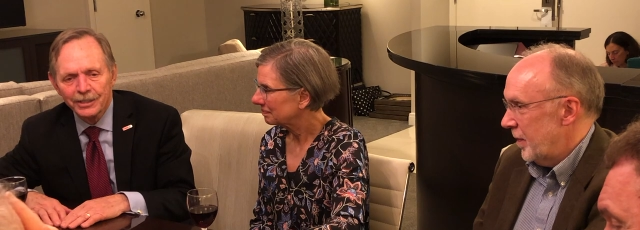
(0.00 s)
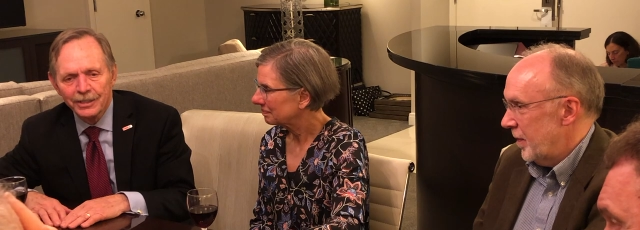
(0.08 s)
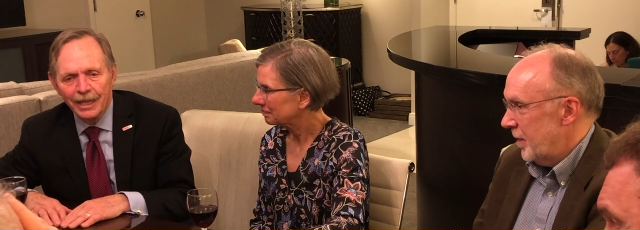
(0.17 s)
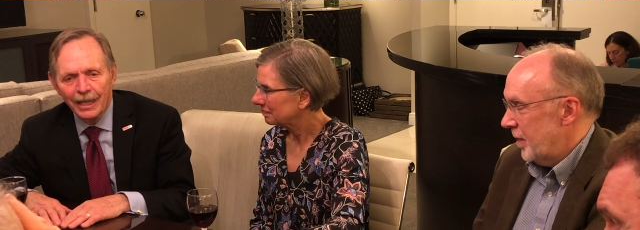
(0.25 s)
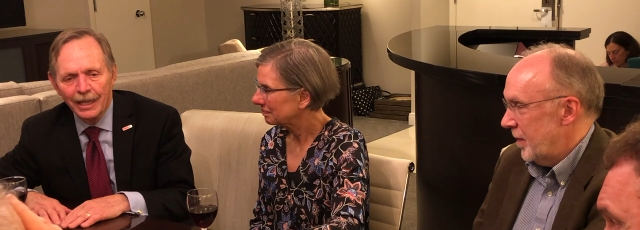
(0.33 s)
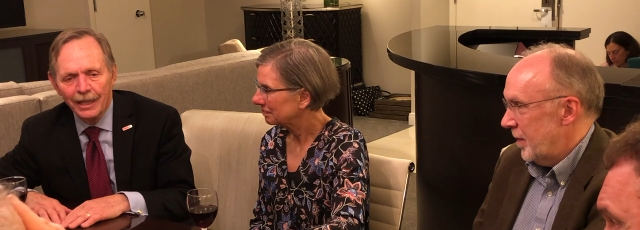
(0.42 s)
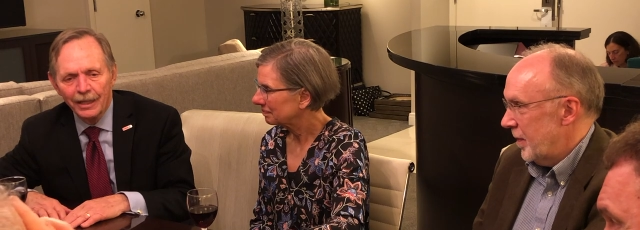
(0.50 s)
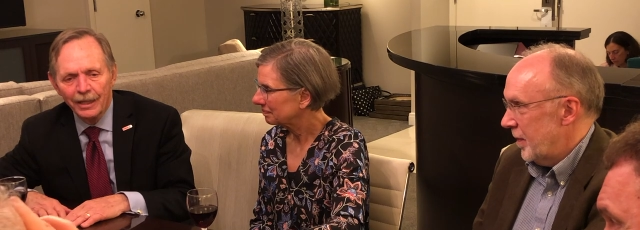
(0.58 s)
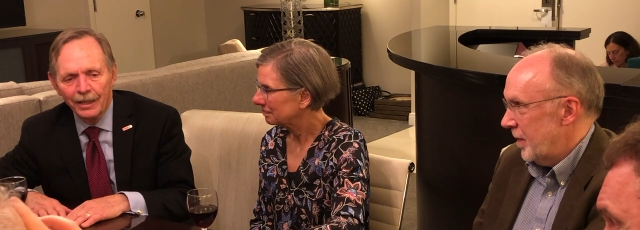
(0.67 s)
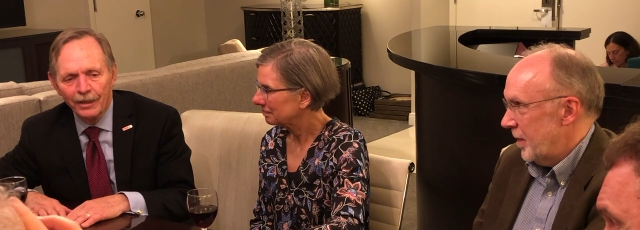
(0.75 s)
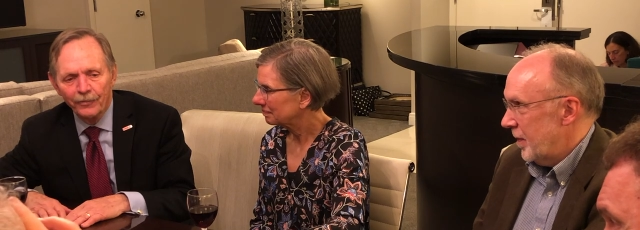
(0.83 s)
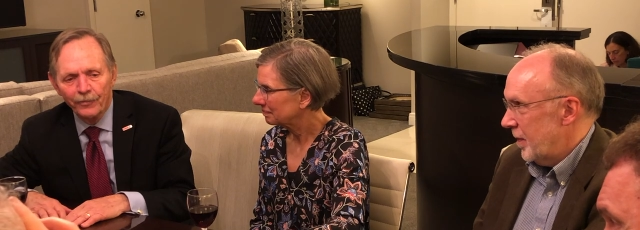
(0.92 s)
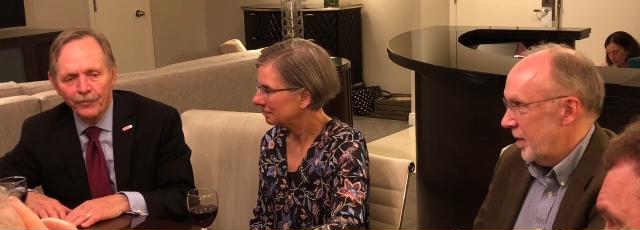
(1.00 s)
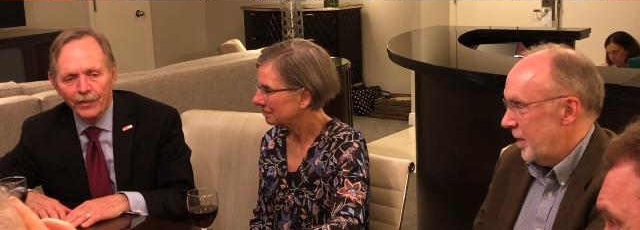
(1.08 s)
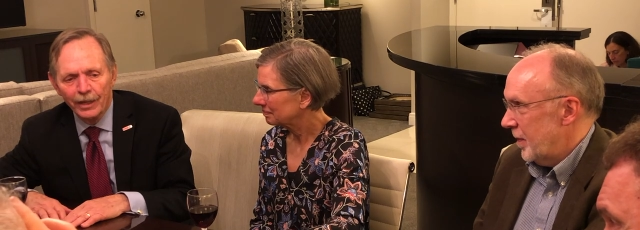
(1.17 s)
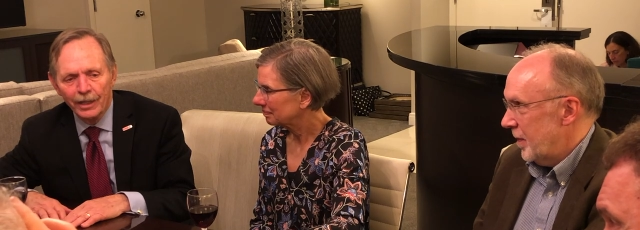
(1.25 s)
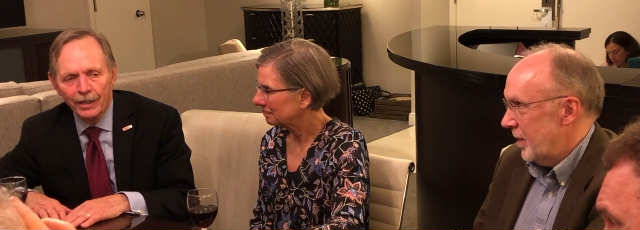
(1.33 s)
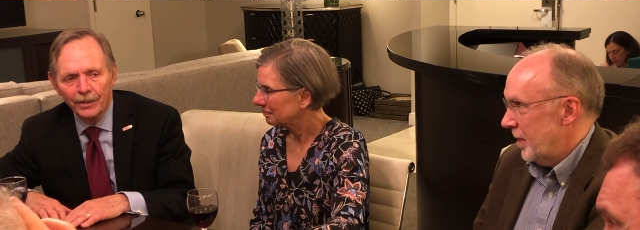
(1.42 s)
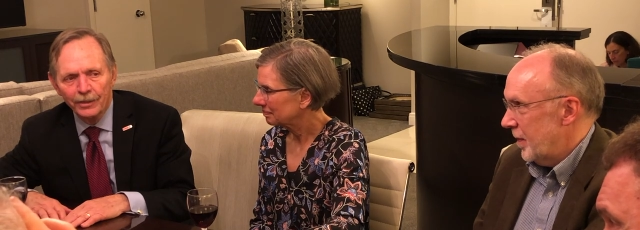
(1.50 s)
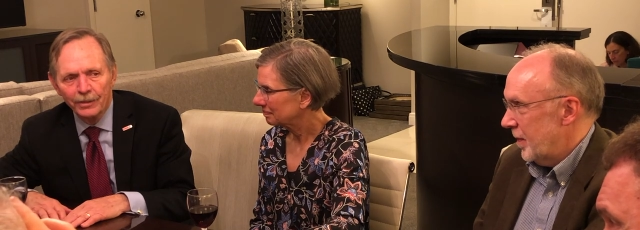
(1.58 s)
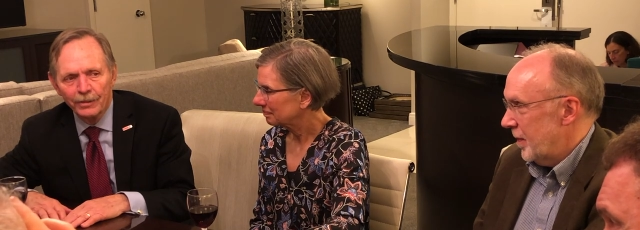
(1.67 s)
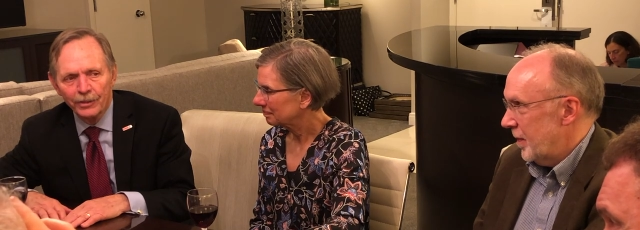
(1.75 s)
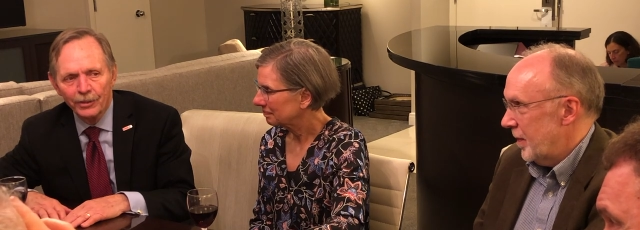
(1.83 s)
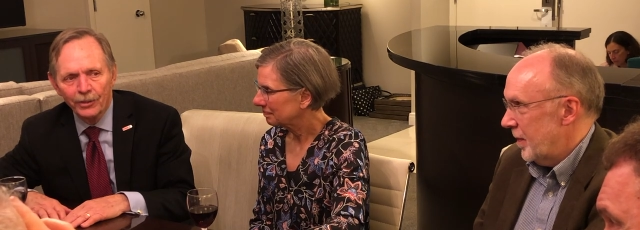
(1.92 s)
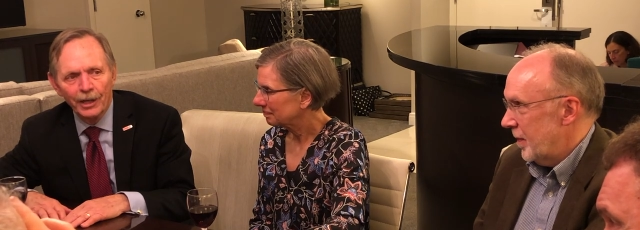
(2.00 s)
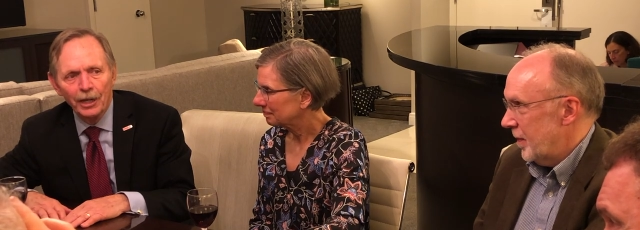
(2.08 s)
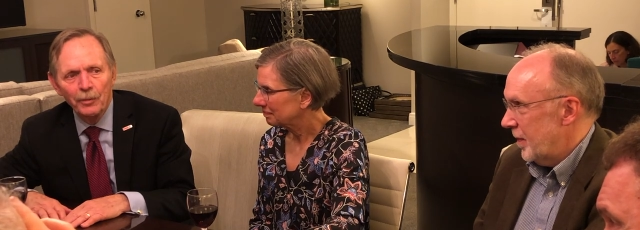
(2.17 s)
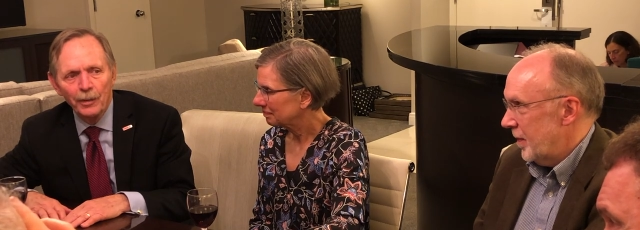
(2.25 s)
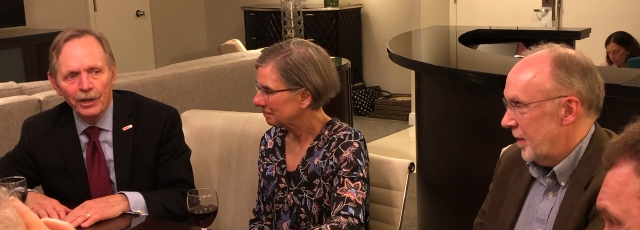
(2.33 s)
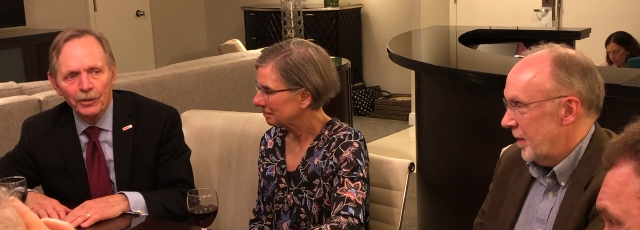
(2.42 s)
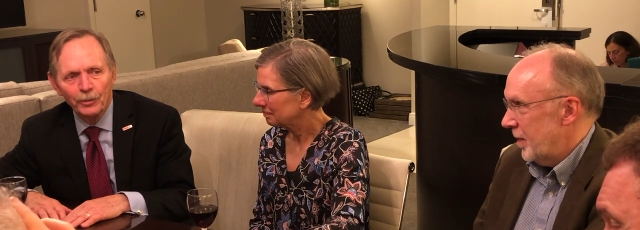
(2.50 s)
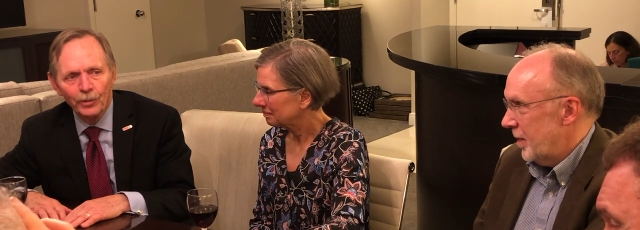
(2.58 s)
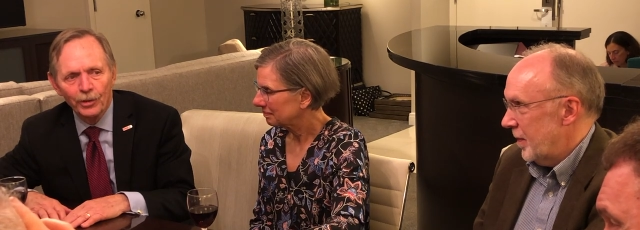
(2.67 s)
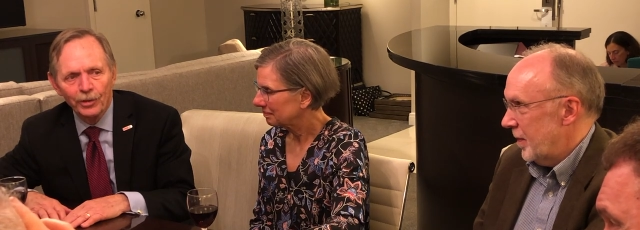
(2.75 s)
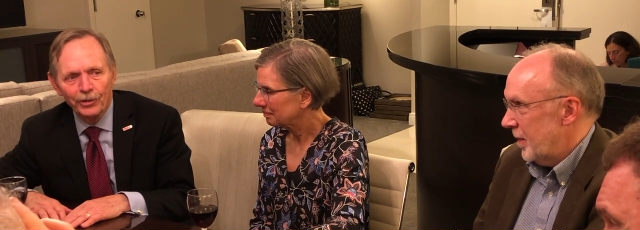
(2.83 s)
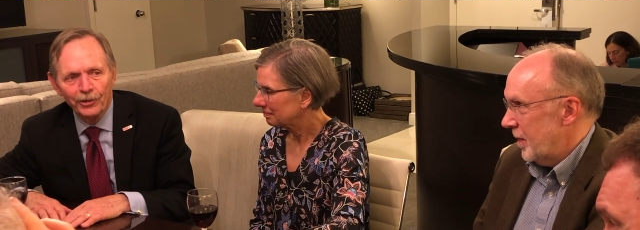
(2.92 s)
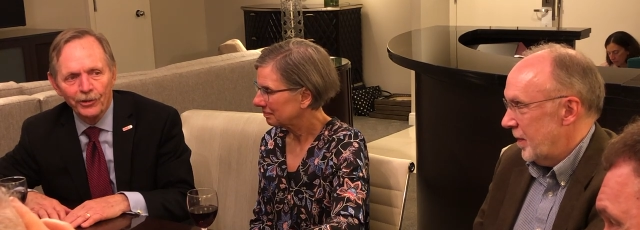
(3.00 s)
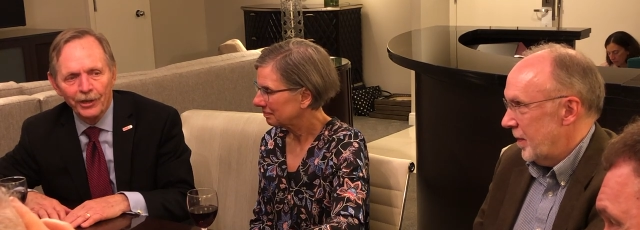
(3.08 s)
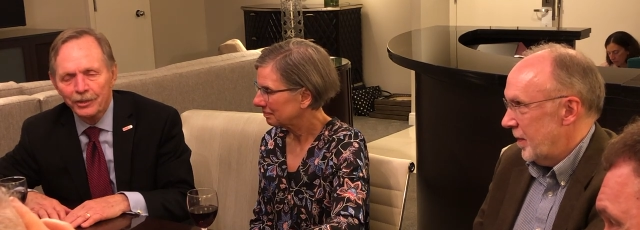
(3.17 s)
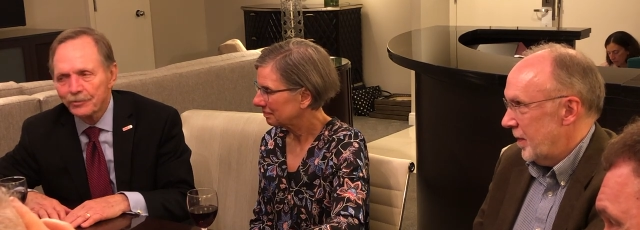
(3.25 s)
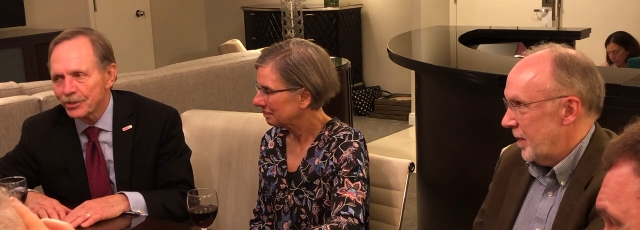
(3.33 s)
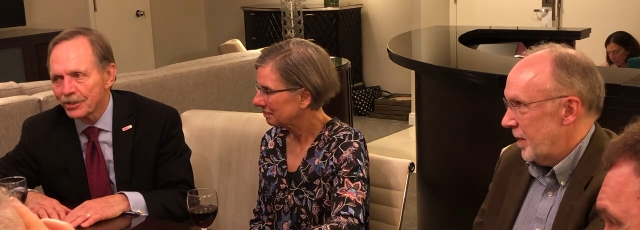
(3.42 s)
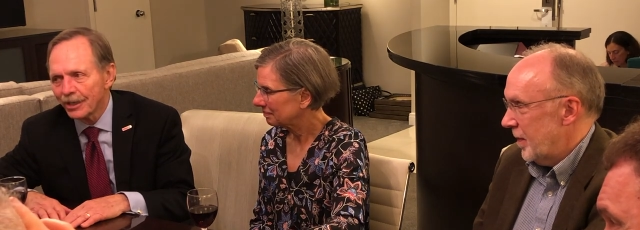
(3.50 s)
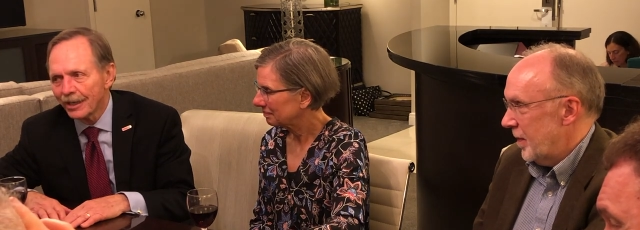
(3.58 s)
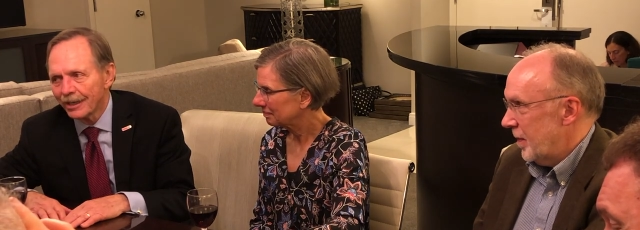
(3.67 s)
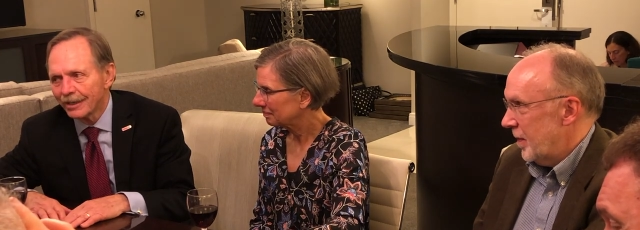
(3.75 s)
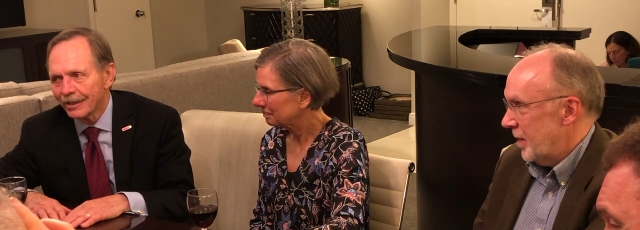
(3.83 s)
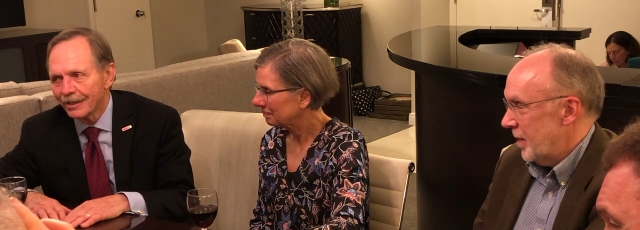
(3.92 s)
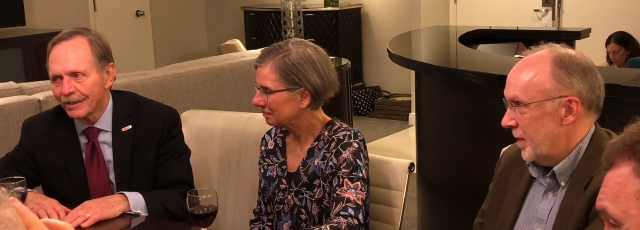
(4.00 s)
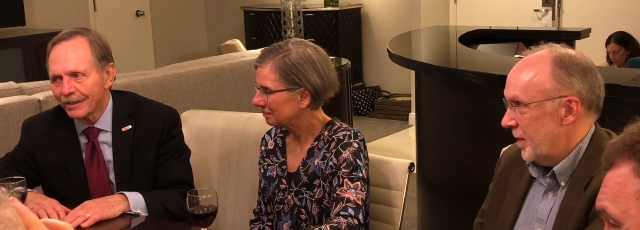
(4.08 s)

Speaker 1: say, if you're anywhere in the world and you're interested in